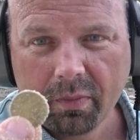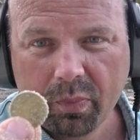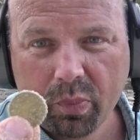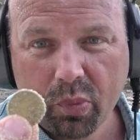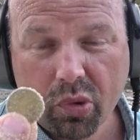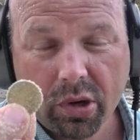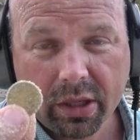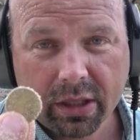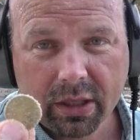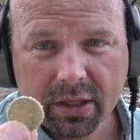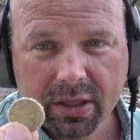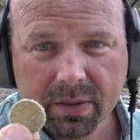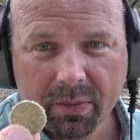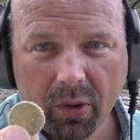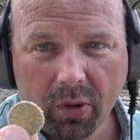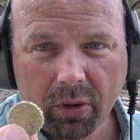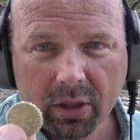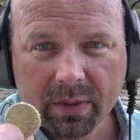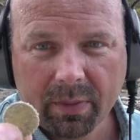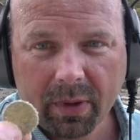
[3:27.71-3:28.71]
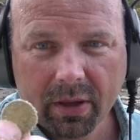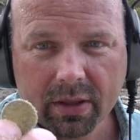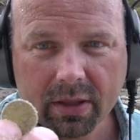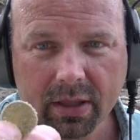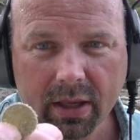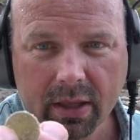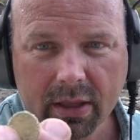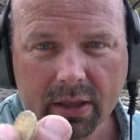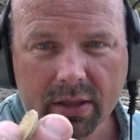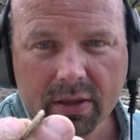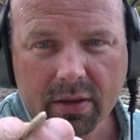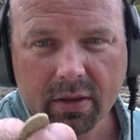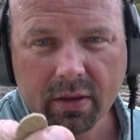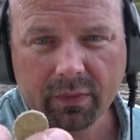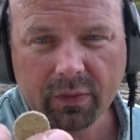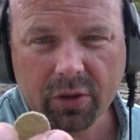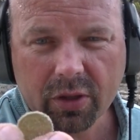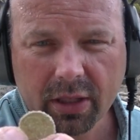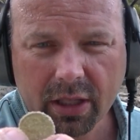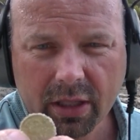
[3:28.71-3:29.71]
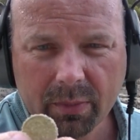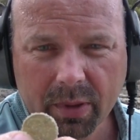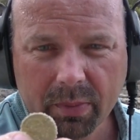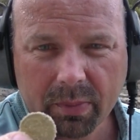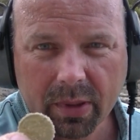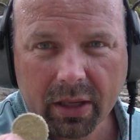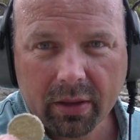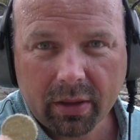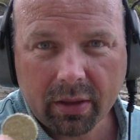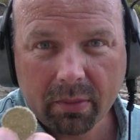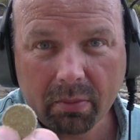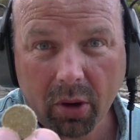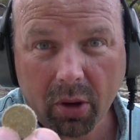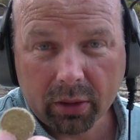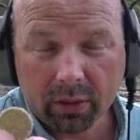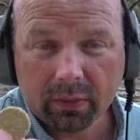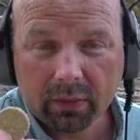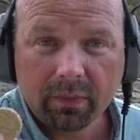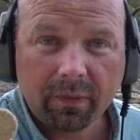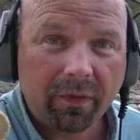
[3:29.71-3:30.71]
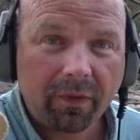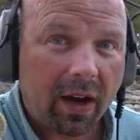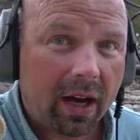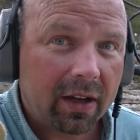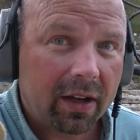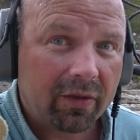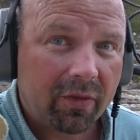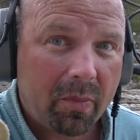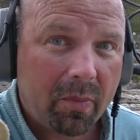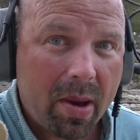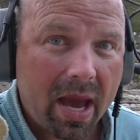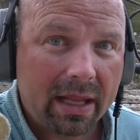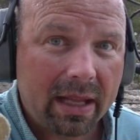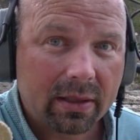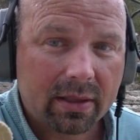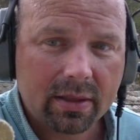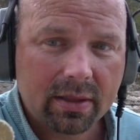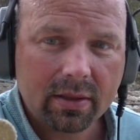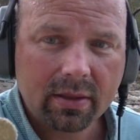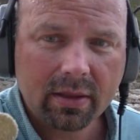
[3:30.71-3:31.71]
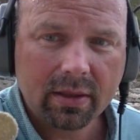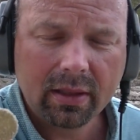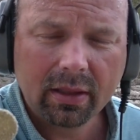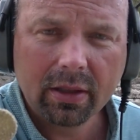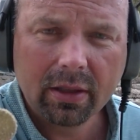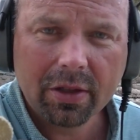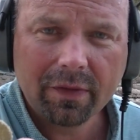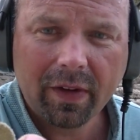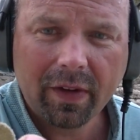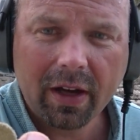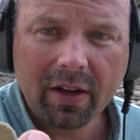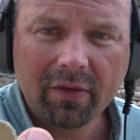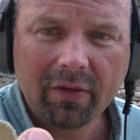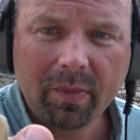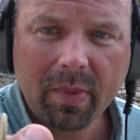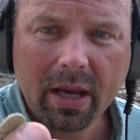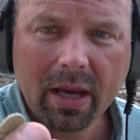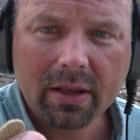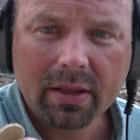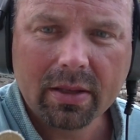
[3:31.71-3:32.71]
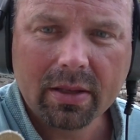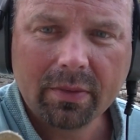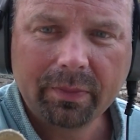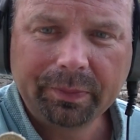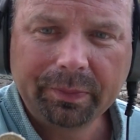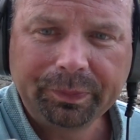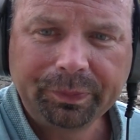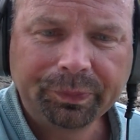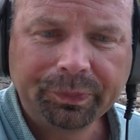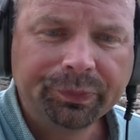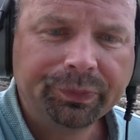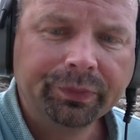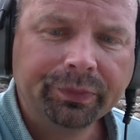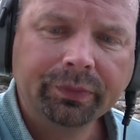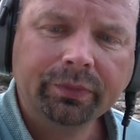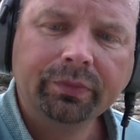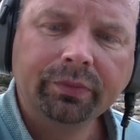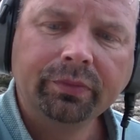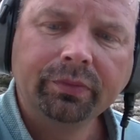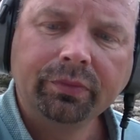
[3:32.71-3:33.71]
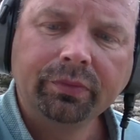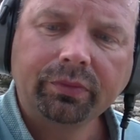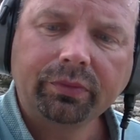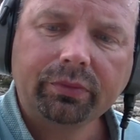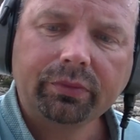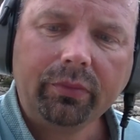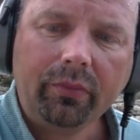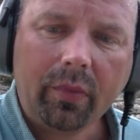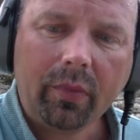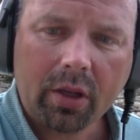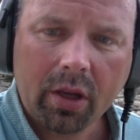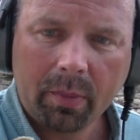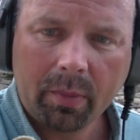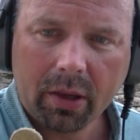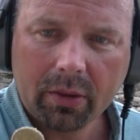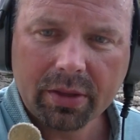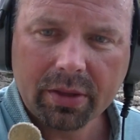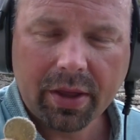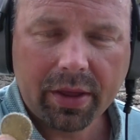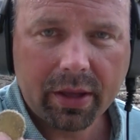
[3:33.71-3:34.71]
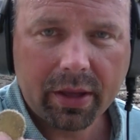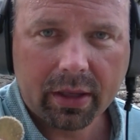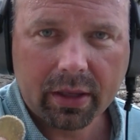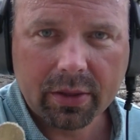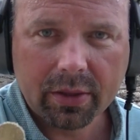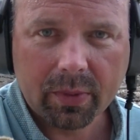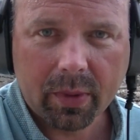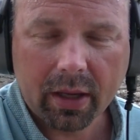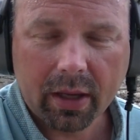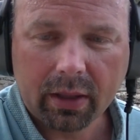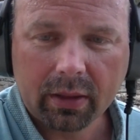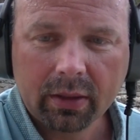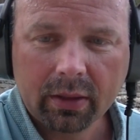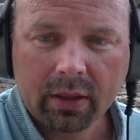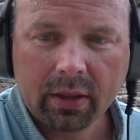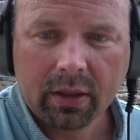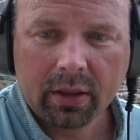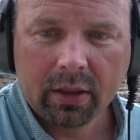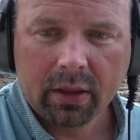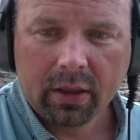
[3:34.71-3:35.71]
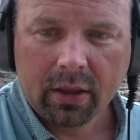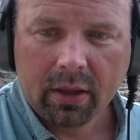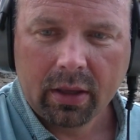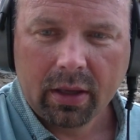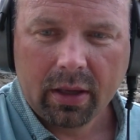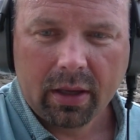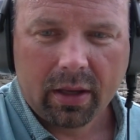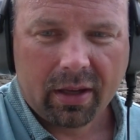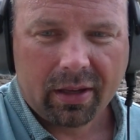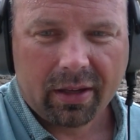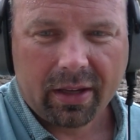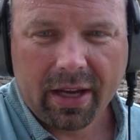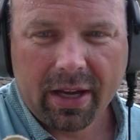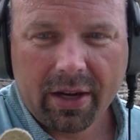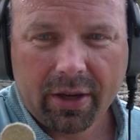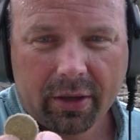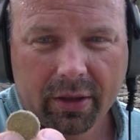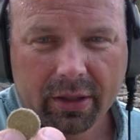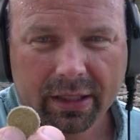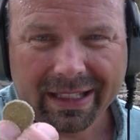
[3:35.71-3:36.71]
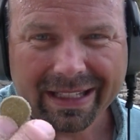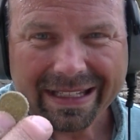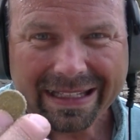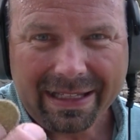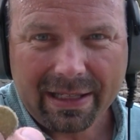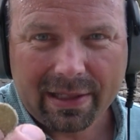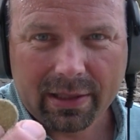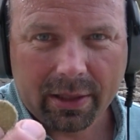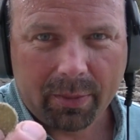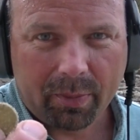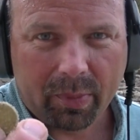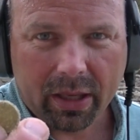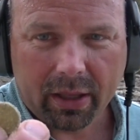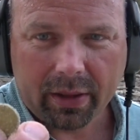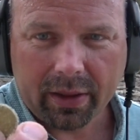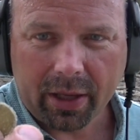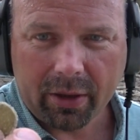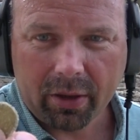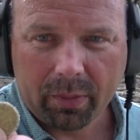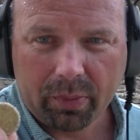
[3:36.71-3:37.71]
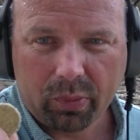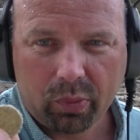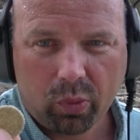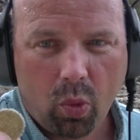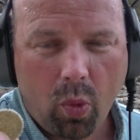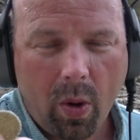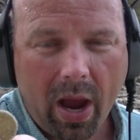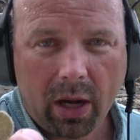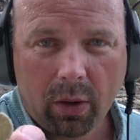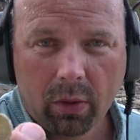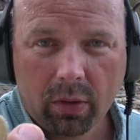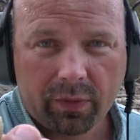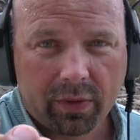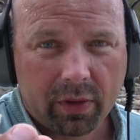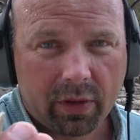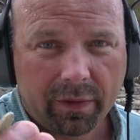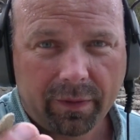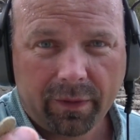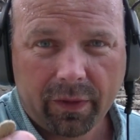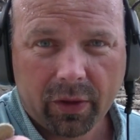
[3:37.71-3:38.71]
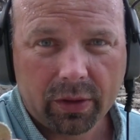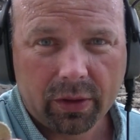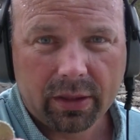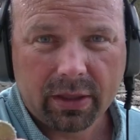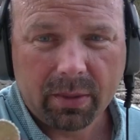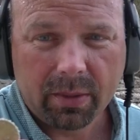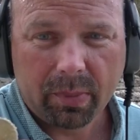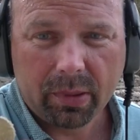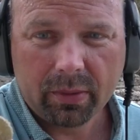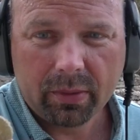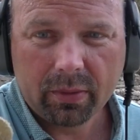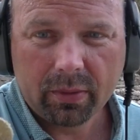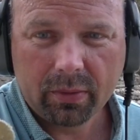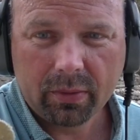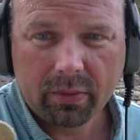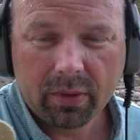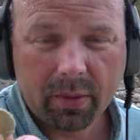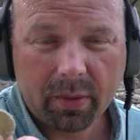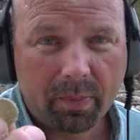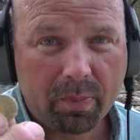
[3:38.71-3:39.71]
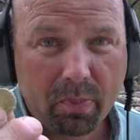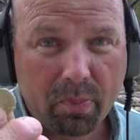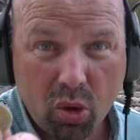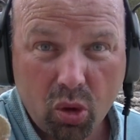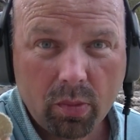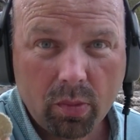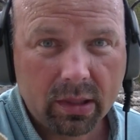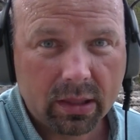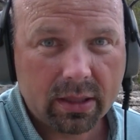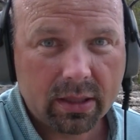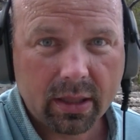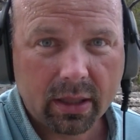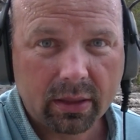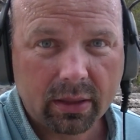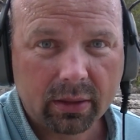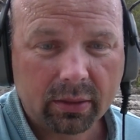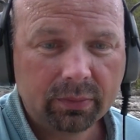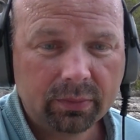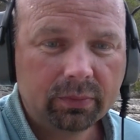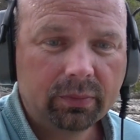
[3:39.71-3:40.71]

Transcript: pretty small. It's about a size of just a little bit bigger than a modern five pence, an English five pence. About as thick as well. And it could easily pick that up well over a foot deep with a booming signal.